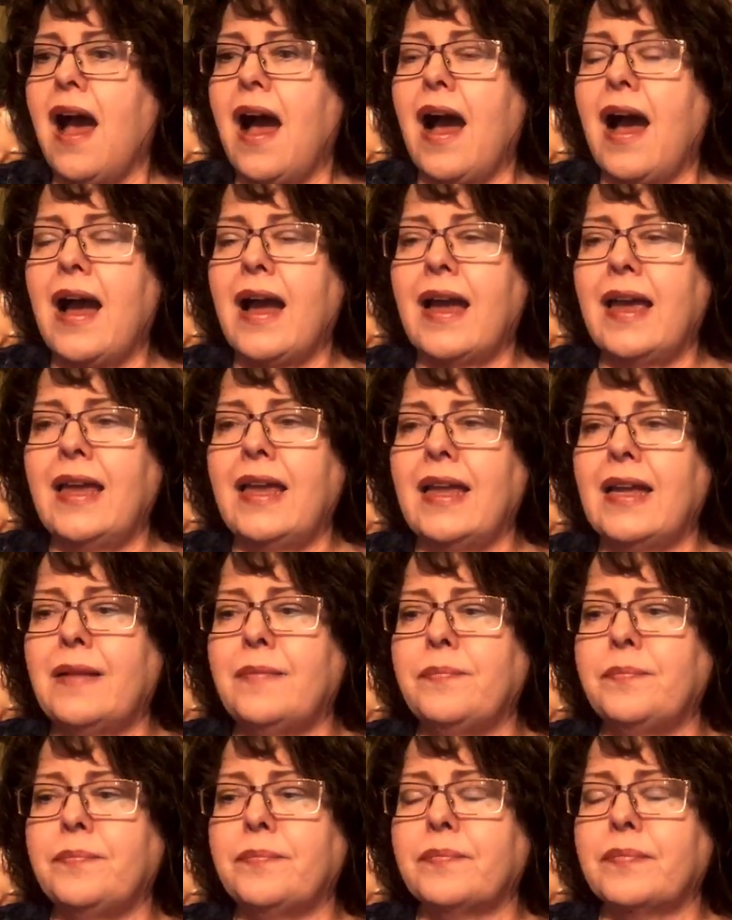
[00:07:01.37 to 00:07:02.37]
I
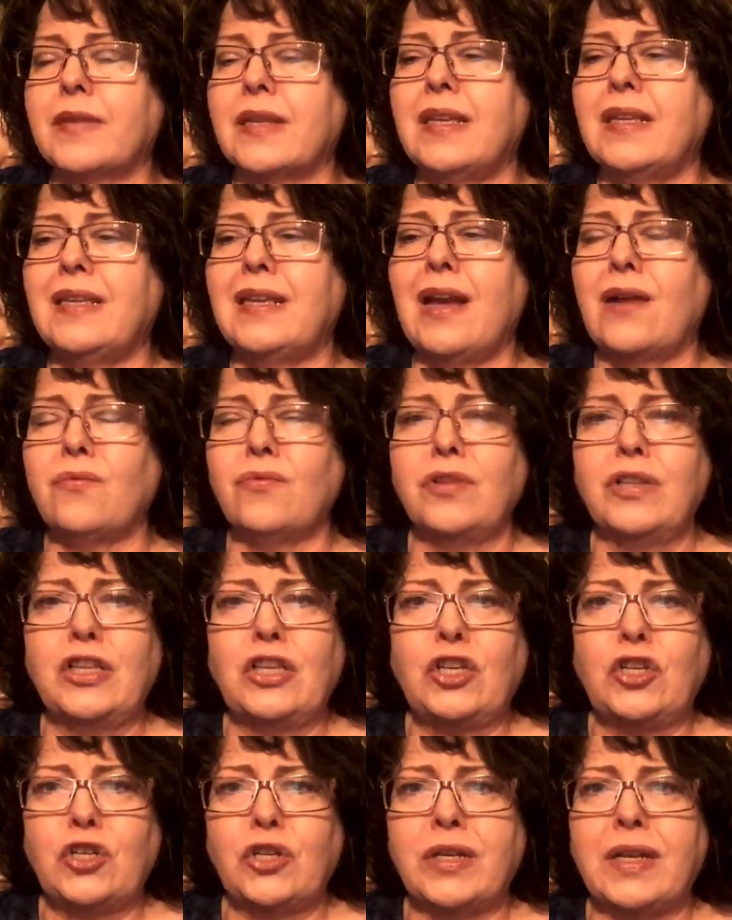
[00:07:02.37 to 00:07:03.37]
am not really
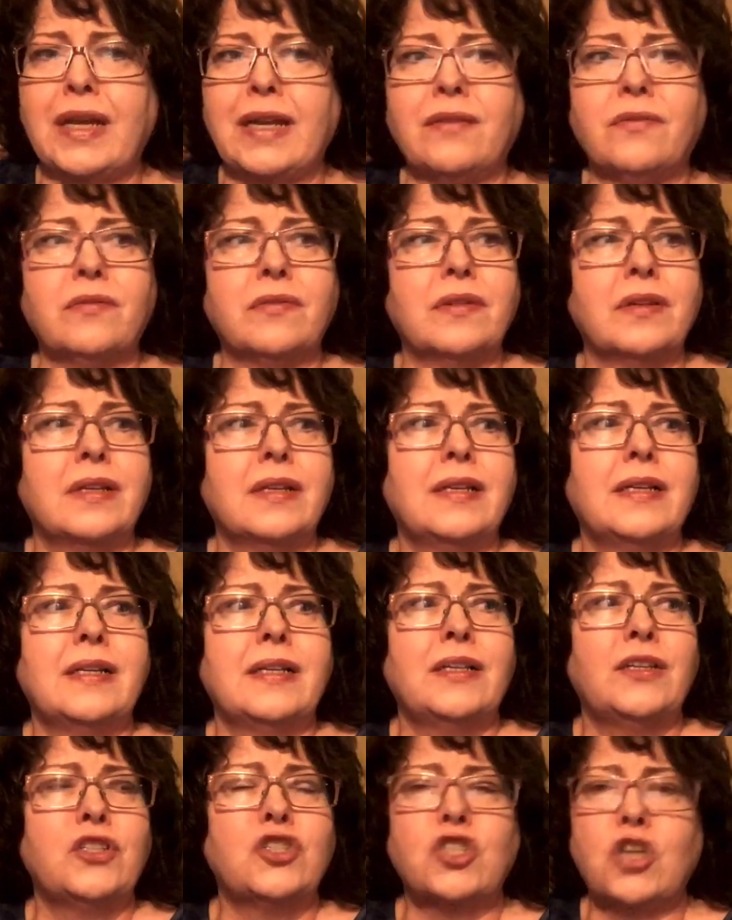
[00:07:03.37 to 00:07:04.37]
good at
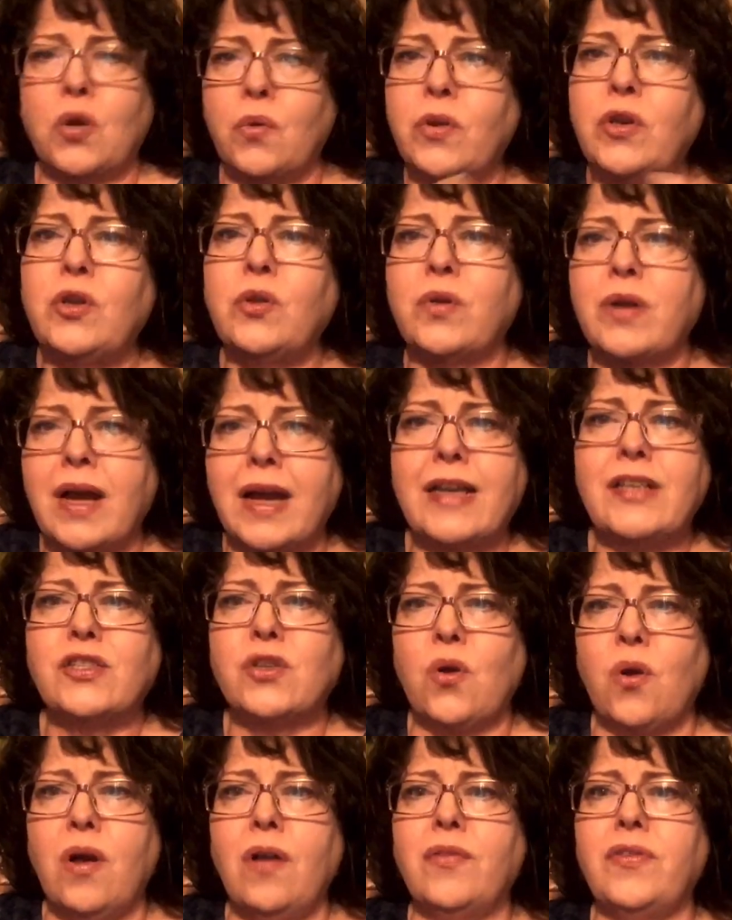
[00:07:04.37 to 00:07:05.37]
showing you guys
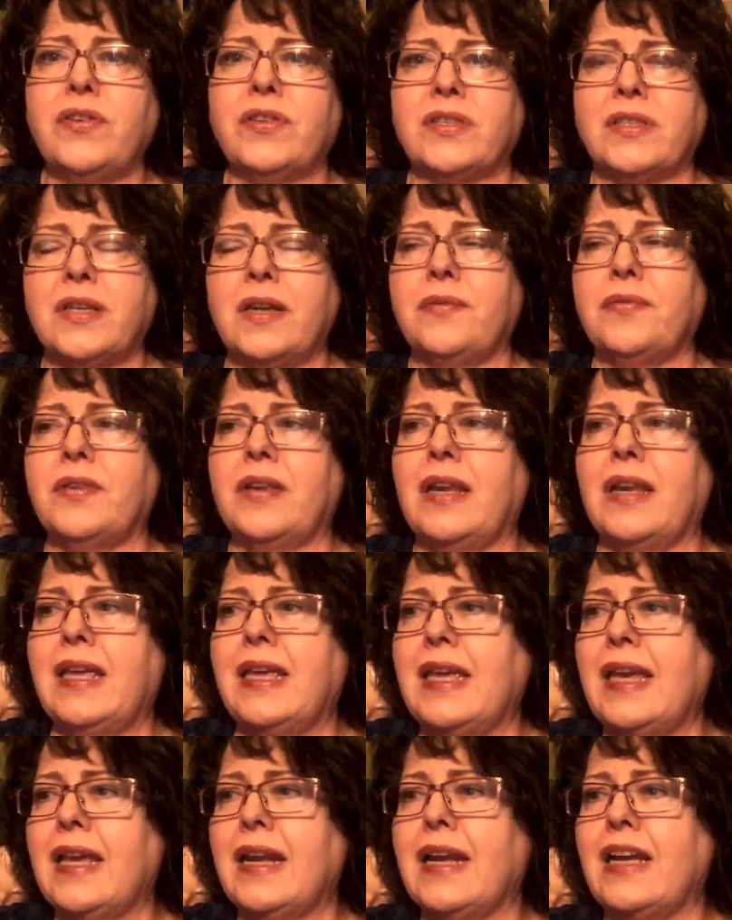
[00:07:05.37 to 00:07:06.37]
all the stuff that I get.